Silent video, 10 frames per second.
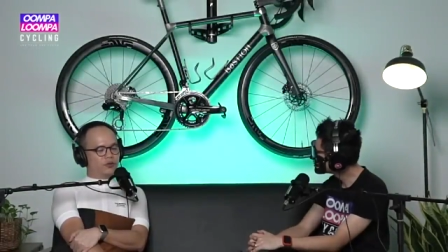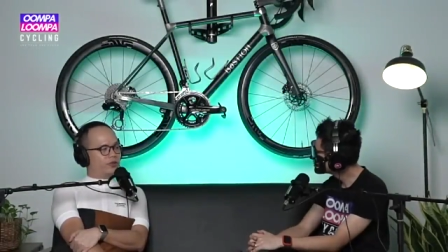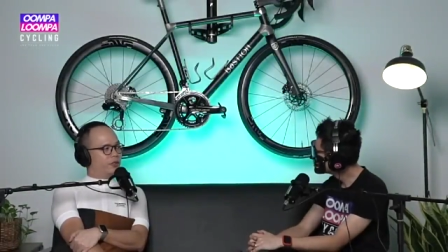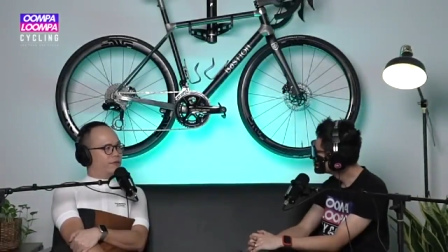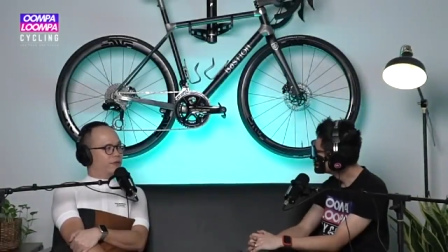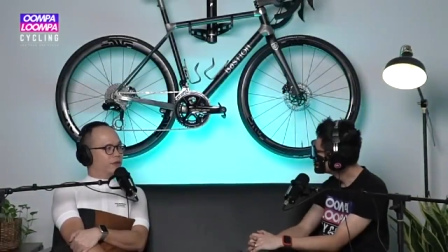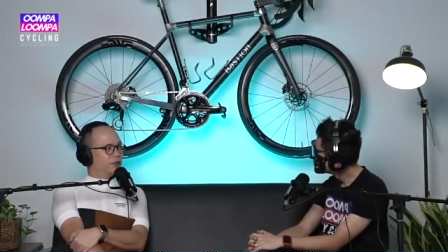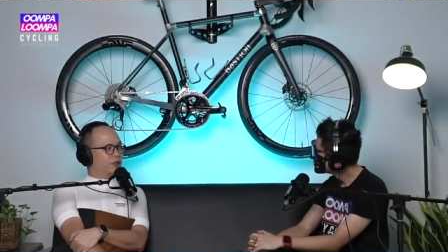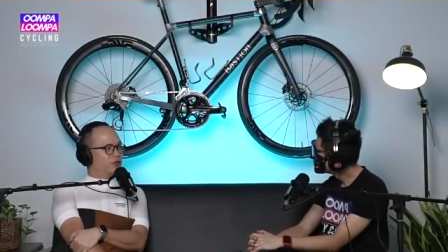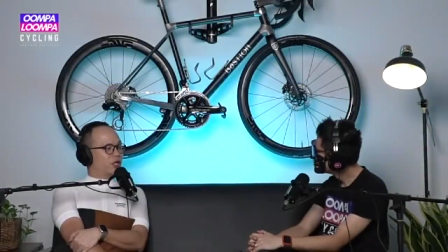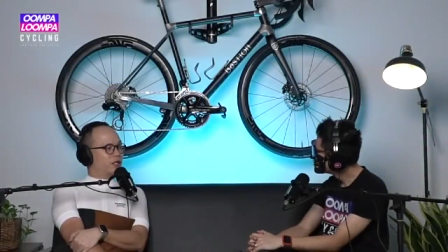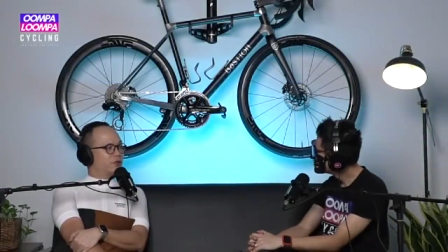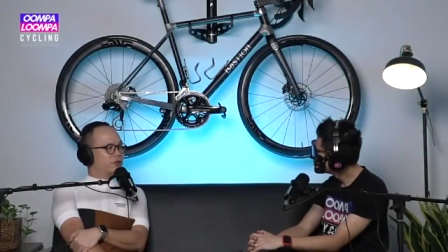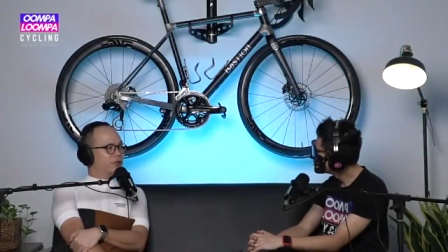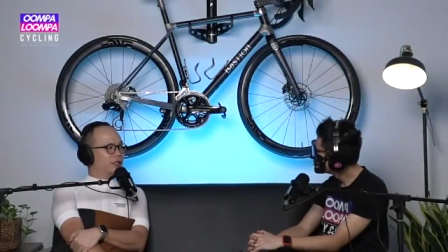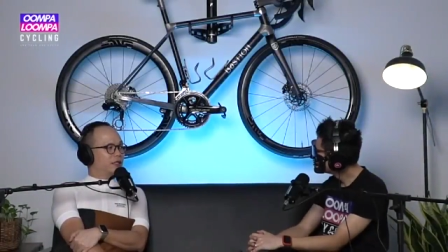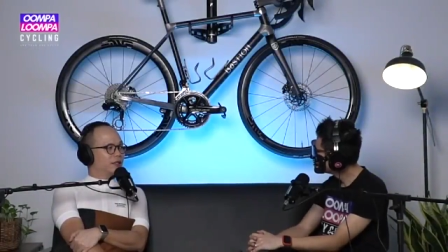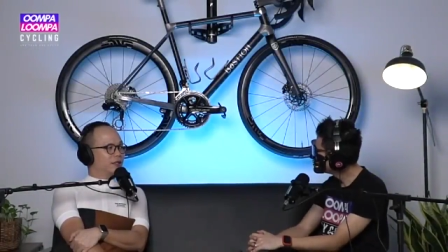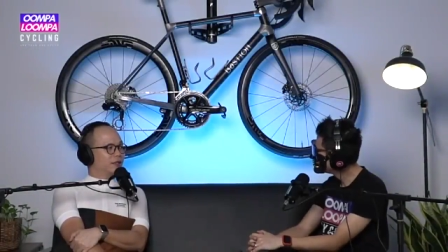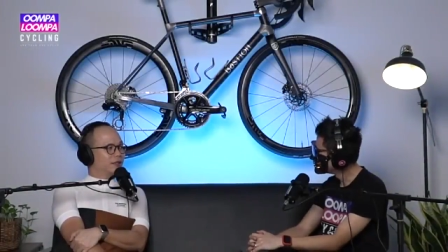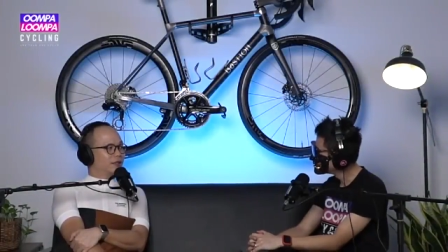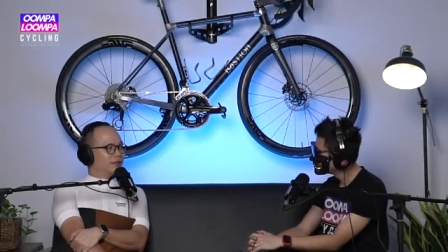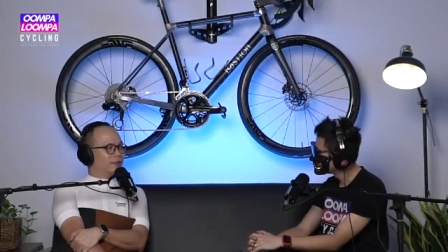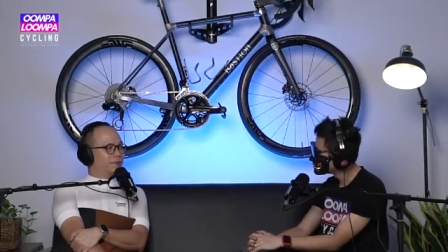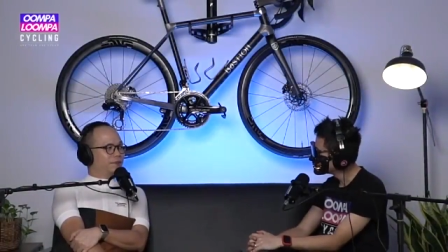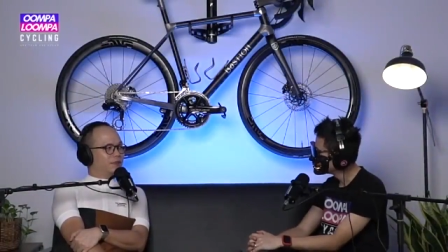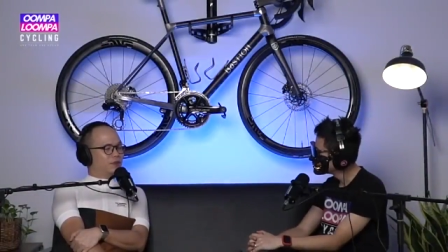3, 4, not the Gen 3. Gen 3 is the new one, right?